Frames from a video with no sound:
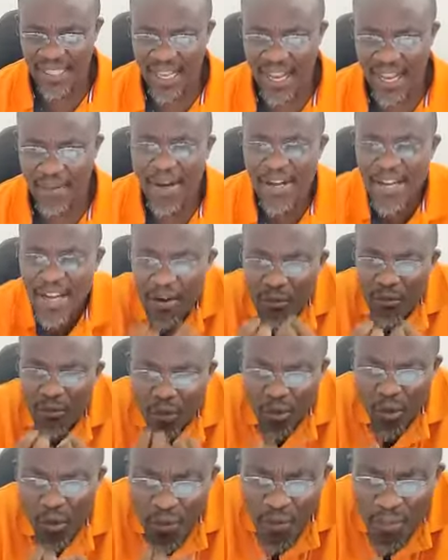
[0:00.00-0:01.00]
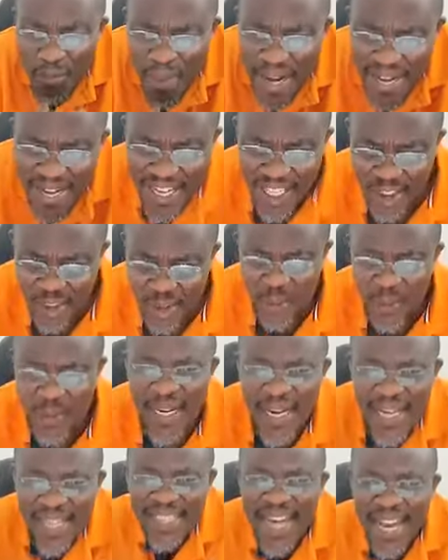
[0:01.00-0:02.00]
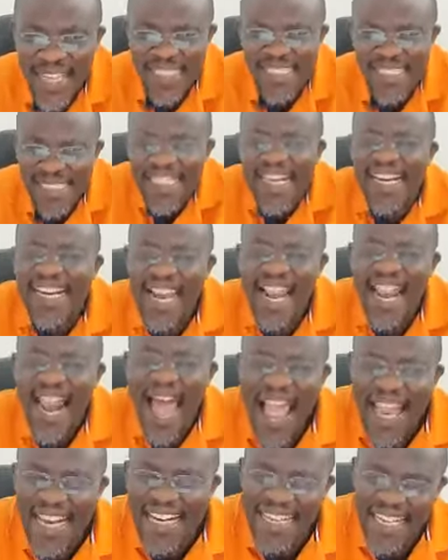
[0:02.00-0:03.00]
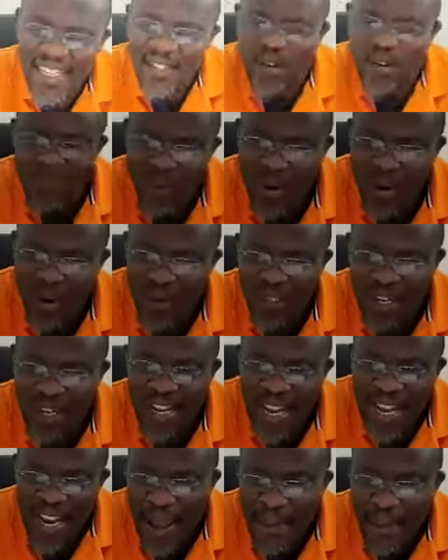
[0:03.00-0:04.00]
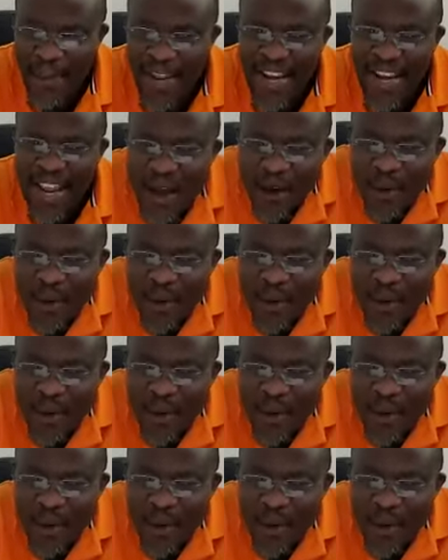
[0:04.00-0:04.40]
Amen. The true human nature, that is the likeness of God. Amen.